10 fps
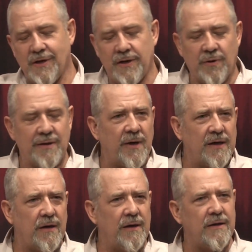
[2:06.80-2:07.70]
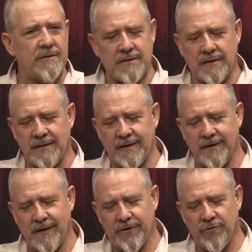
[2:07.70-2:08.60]
the only one in my class, and
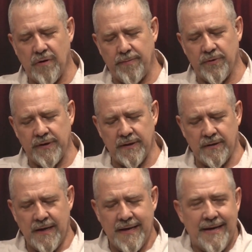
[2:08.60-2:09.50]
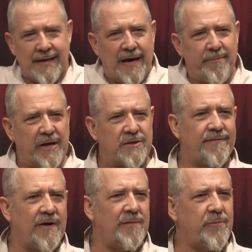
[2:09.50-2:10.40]
I grew up on a mixed
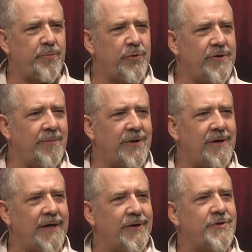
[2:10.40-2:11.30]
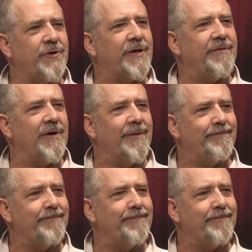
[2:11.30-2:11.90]
farm, but predominantly a turkey farm.